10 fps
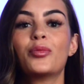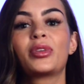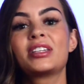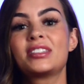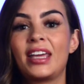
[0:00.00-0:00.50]

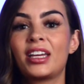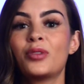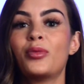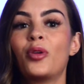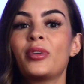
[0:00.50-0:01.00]
Please take a
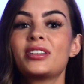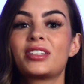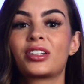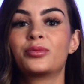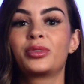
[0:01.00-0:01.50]
moment to
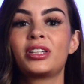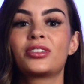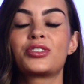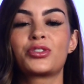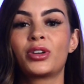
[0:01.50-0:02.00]
complete
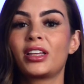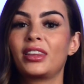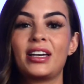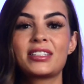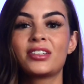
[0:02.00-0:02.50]
the short
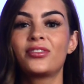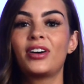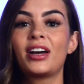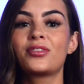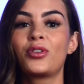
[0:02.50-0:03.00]
Lesson
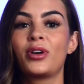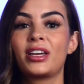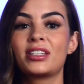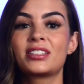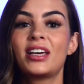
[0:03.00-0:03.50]
5
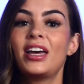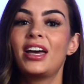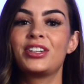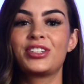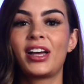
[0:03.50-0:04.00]
quiz
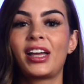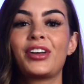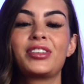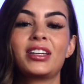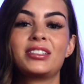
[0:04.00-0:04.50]
and check
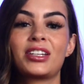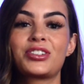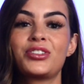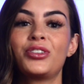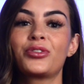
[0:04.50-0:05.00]
out the
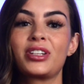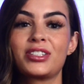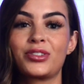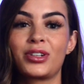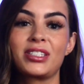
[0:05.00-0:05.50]
additional
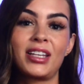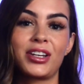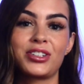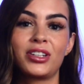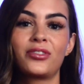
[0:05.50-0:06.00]
resource
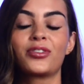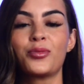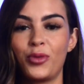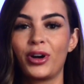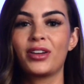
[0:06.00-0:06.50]
section for
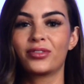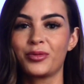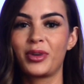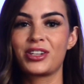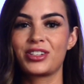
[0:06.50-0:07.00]
more
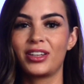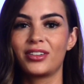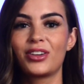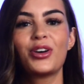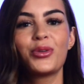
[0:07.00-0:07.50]
information.
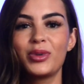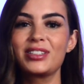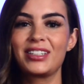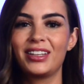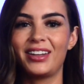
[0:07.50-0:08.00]
We'll
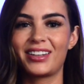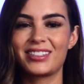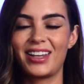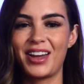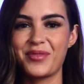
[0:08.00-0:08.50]
see you
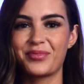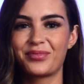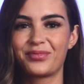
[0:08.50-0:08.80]
next time.